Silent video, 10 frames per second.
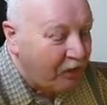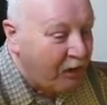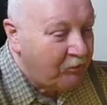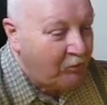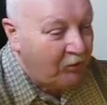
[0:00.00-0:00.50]

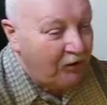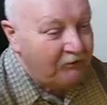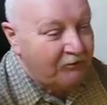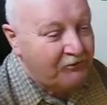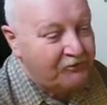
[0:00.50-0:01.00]
I mean, when I
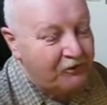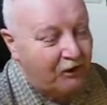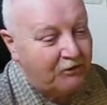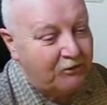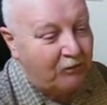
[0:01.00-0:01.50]
first
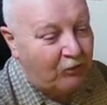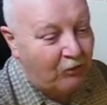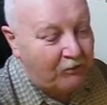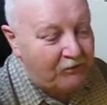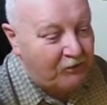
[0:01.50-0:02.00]
started my
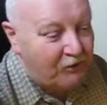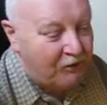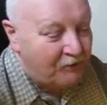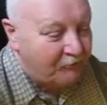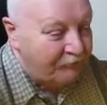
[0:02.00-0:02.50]

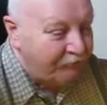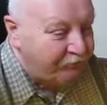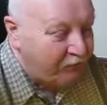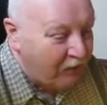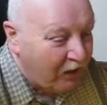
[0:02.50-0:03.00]
website,
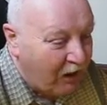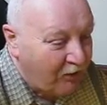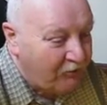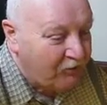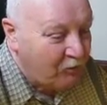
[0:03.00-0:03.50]

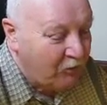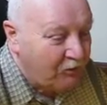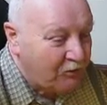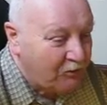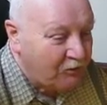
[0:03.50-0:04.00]
I just
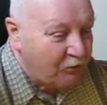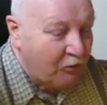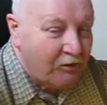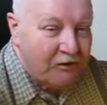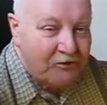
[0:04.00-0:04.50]
wanted to
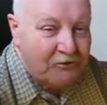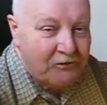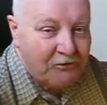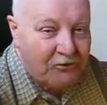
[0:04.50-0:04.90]
explore the history of